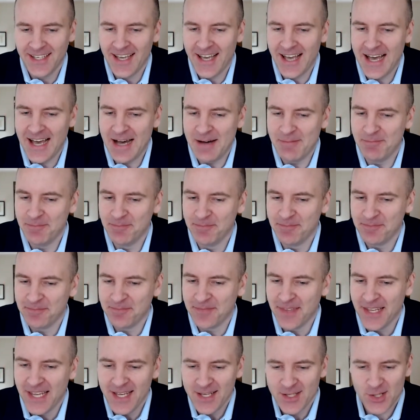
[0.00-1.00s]

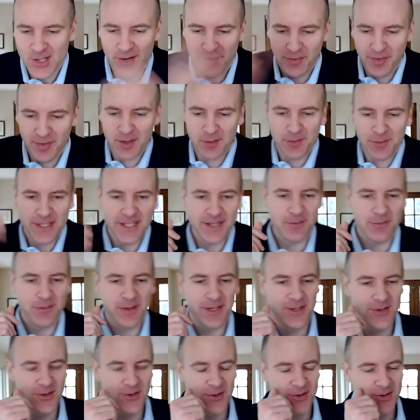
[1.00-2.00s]
So I figured
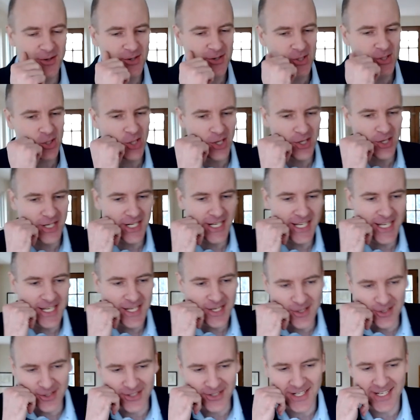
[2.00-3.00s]
we'd sort of start
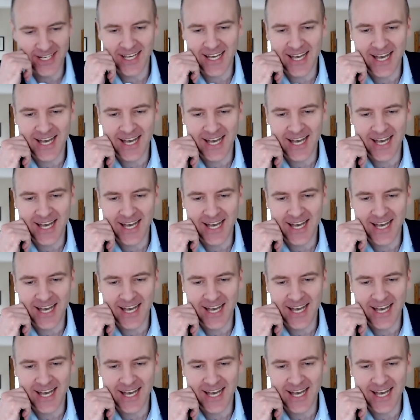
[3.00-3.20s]
here.